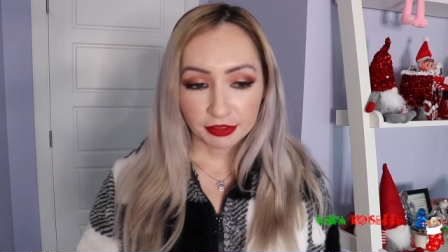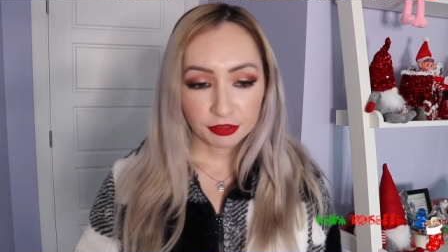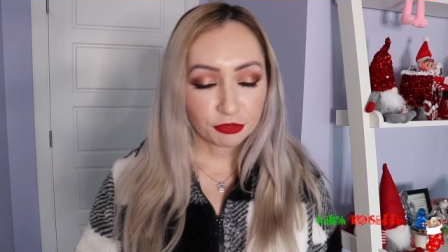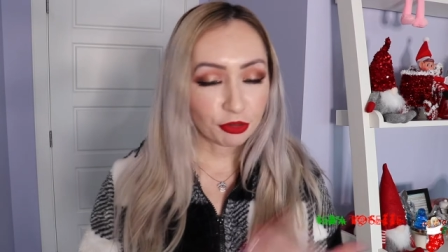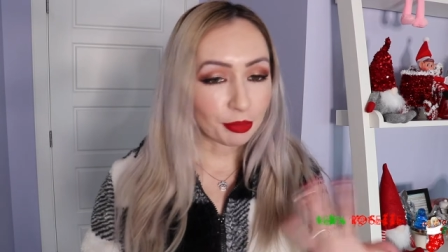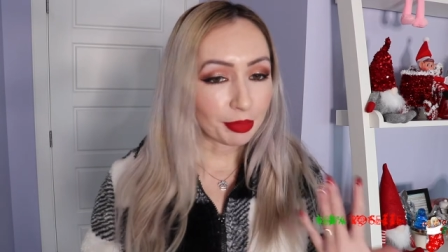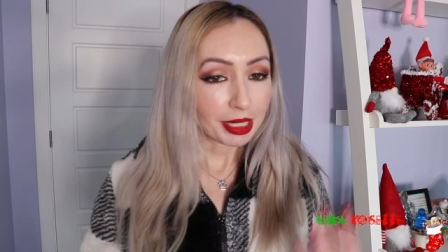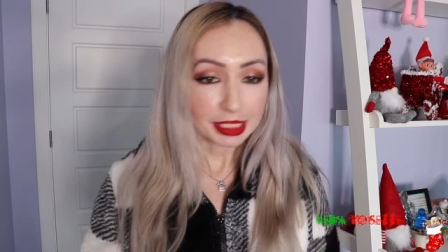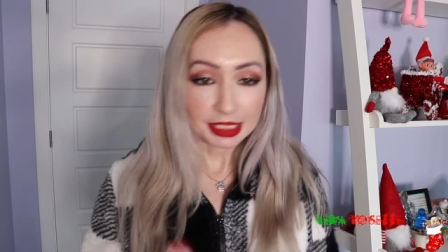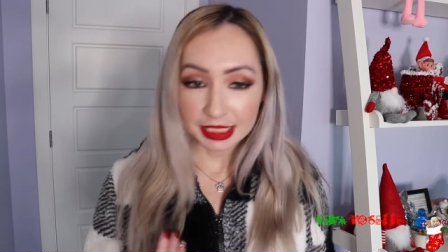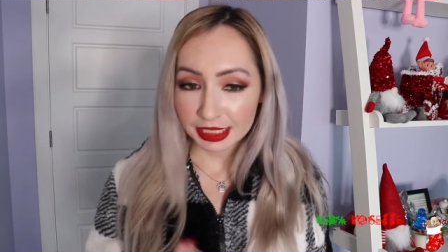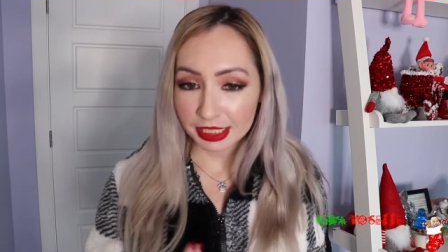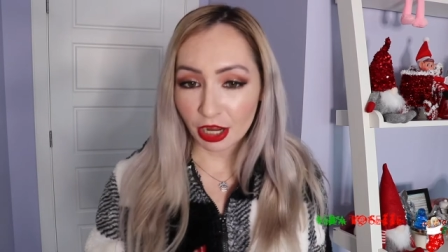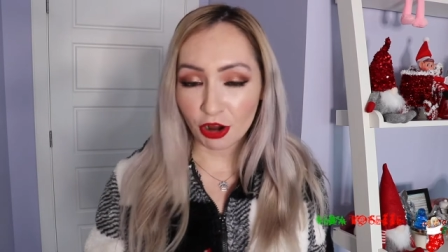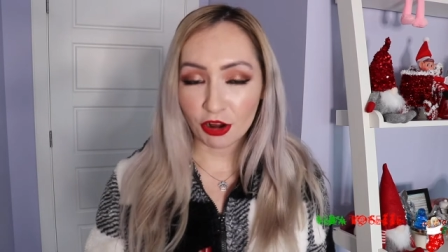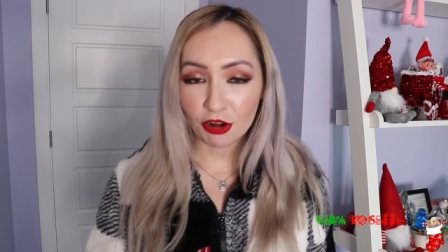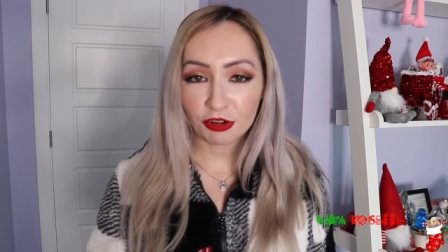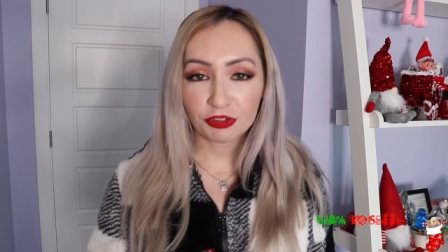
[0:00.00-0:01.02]
for
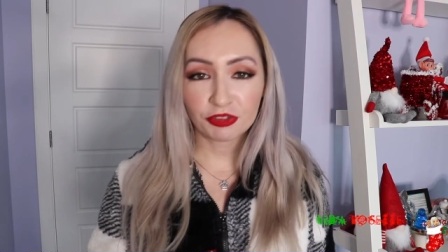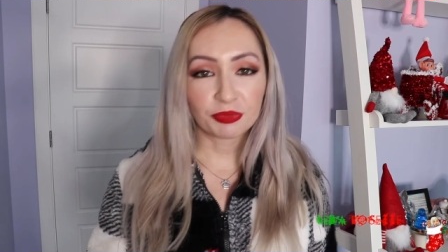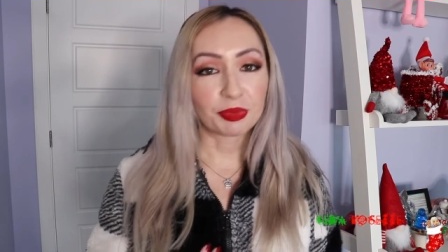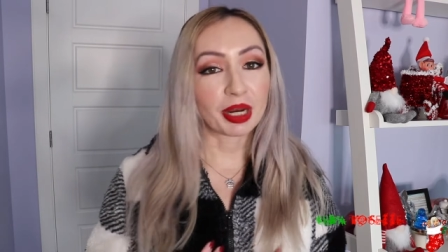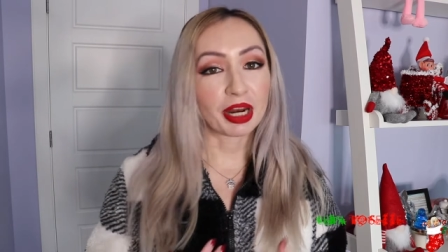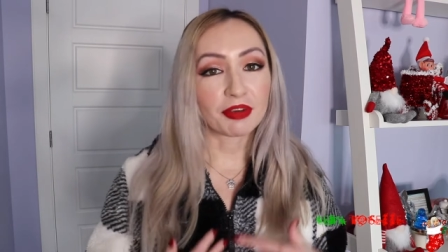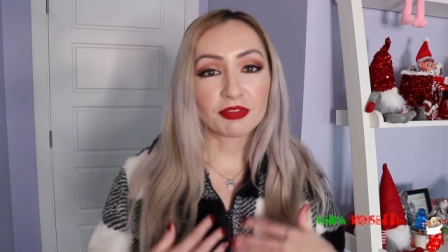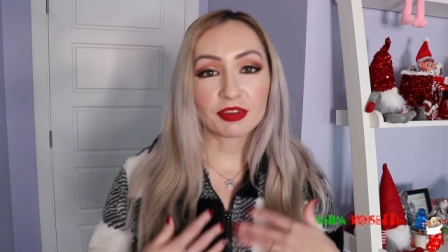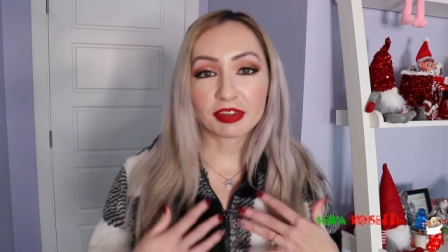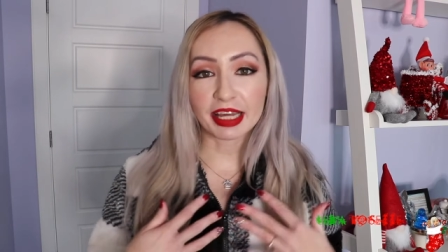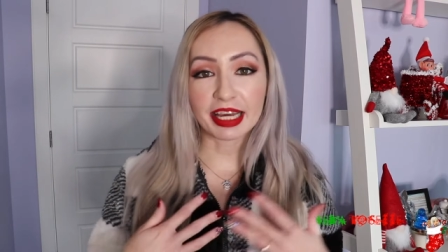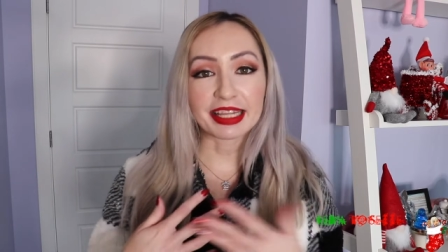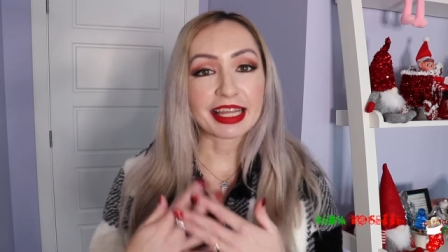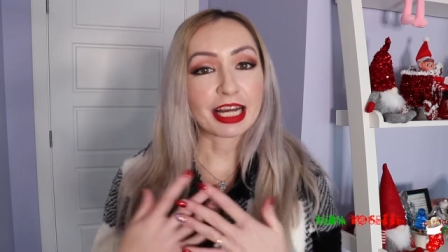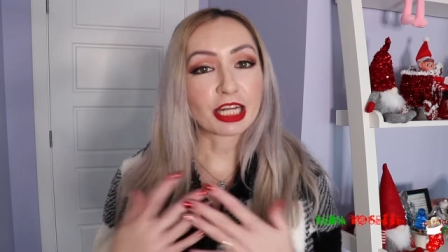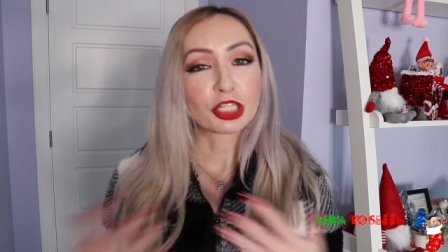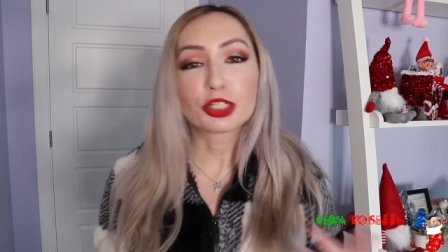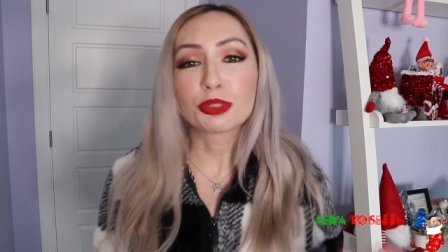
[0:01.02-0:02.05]
myself, but I feel
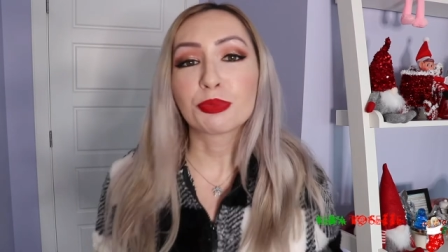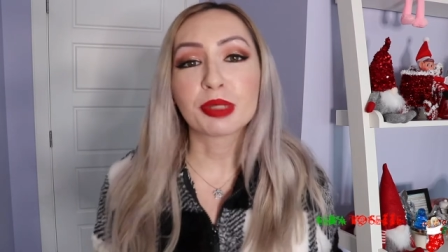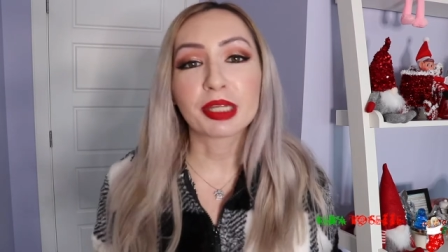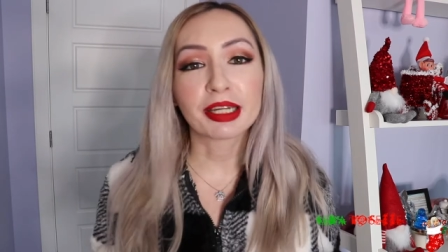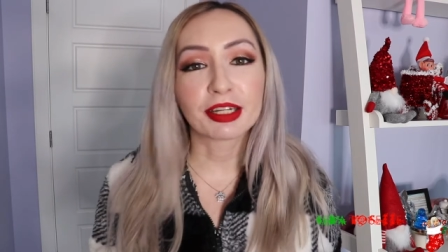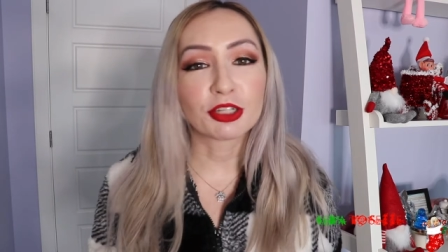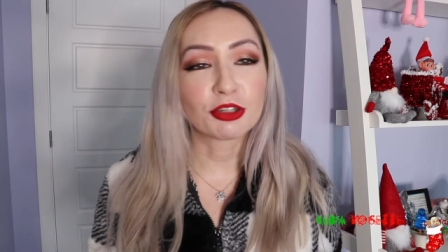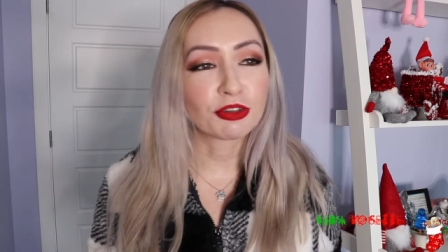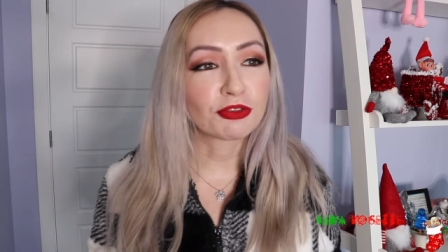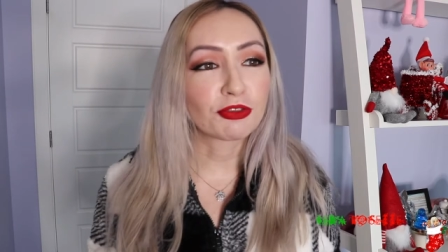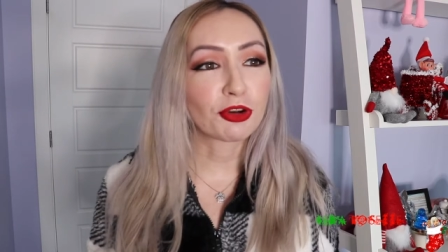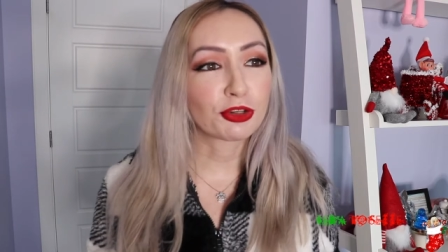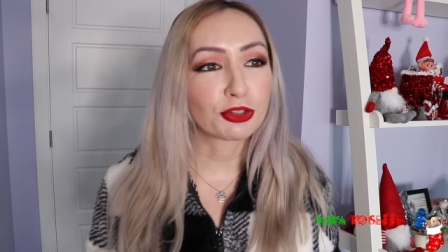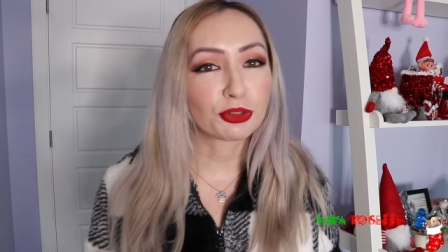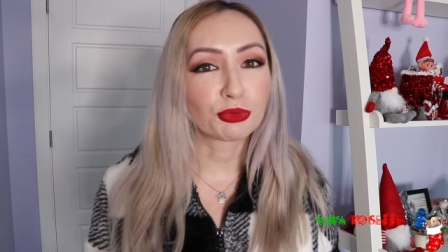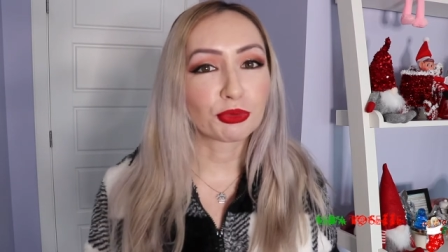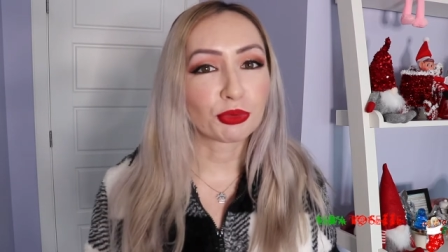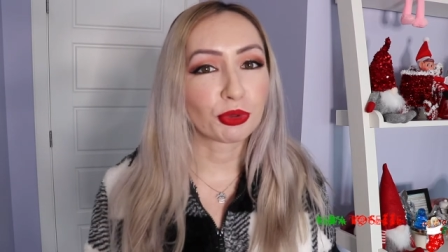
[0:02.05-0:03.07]
like that should be a
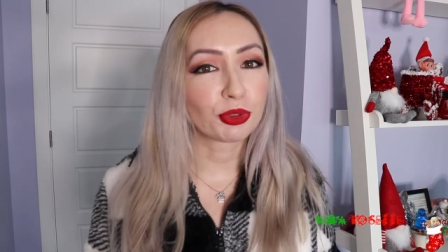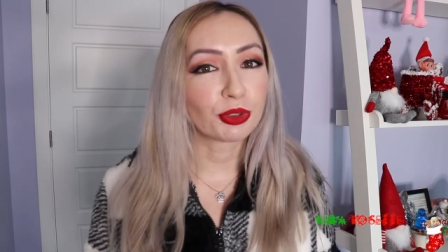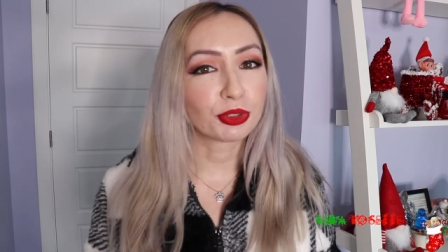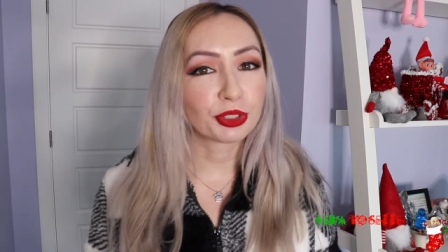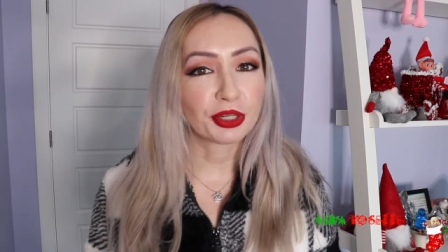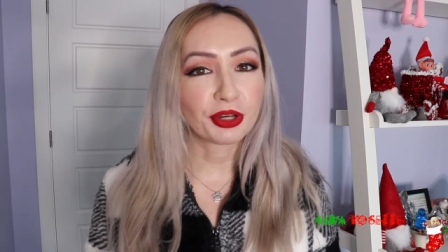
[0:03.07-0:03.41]
universal rule.